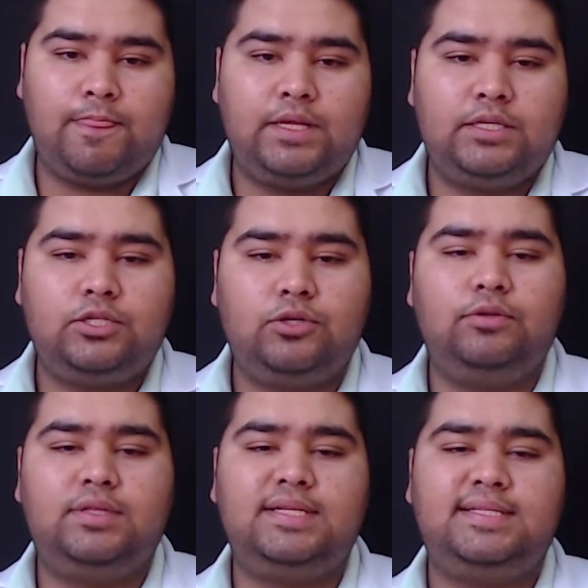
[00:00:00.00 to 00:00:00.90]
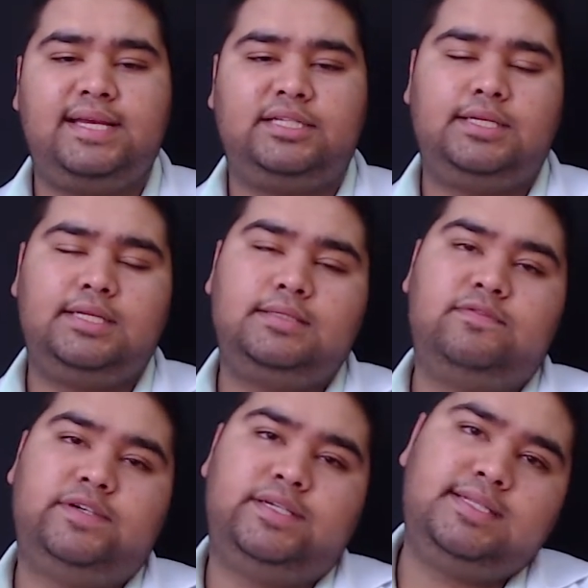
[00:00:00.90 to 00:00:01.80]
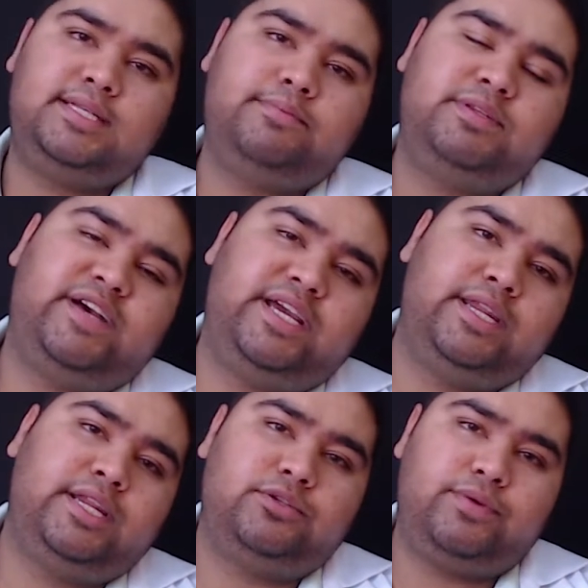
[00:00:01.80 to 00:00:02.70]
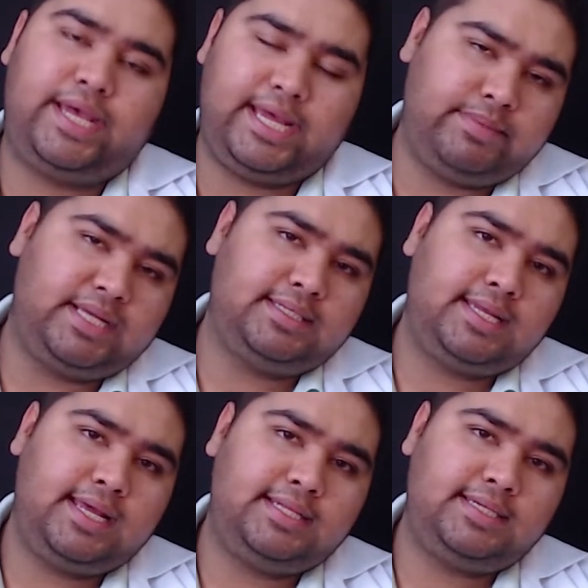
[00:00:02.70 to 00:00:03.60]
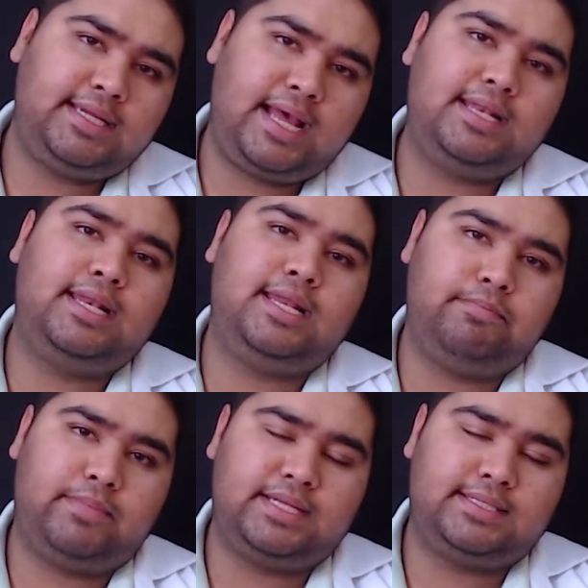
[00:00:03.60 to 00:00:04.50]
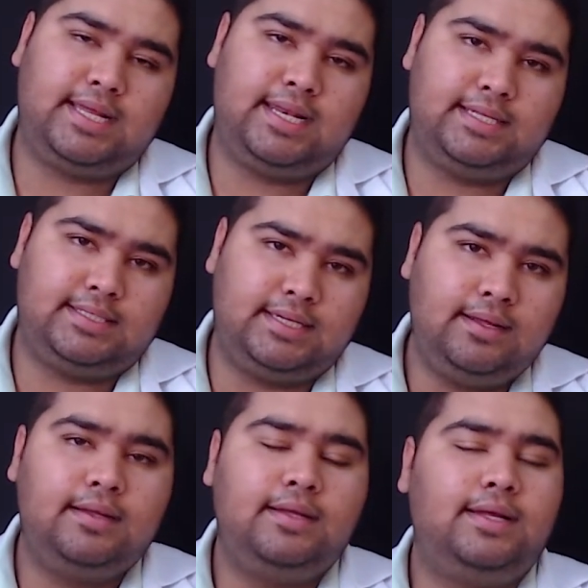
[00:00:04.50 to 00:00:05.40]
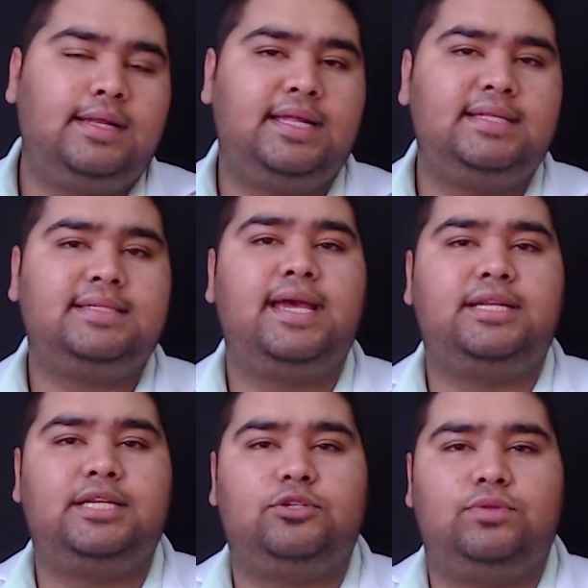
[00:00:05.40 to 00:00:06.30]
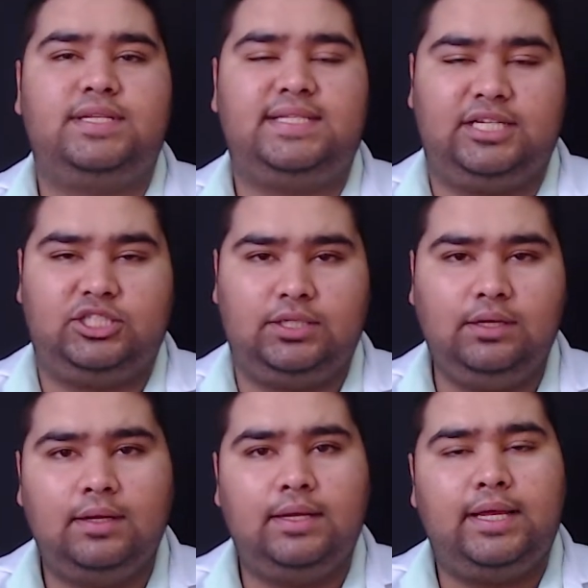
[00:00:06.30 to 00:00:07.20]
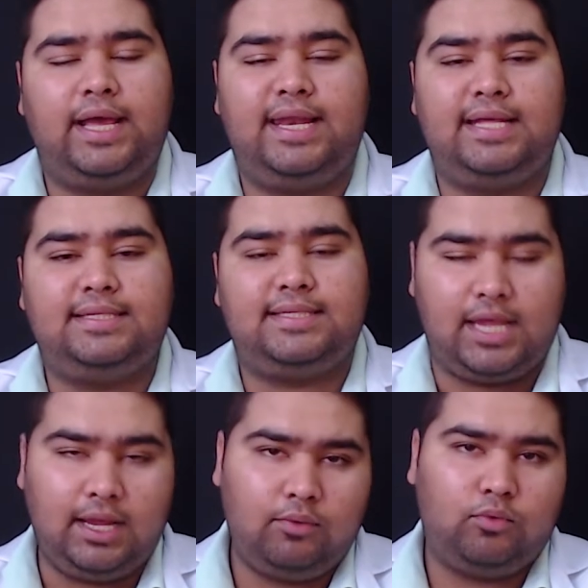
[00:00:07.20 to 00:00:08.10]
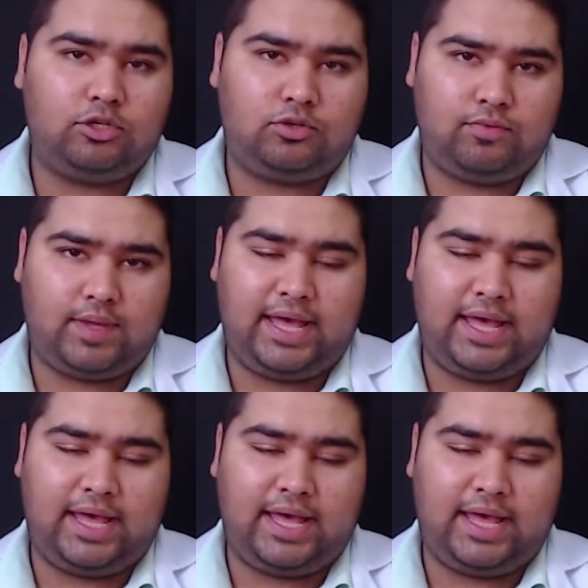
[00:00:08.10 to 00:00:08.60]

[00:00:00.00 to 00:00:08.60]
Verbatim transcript: So this section is further subdivided into head musculature and limb musculature. Let's get into the section and let's see what do we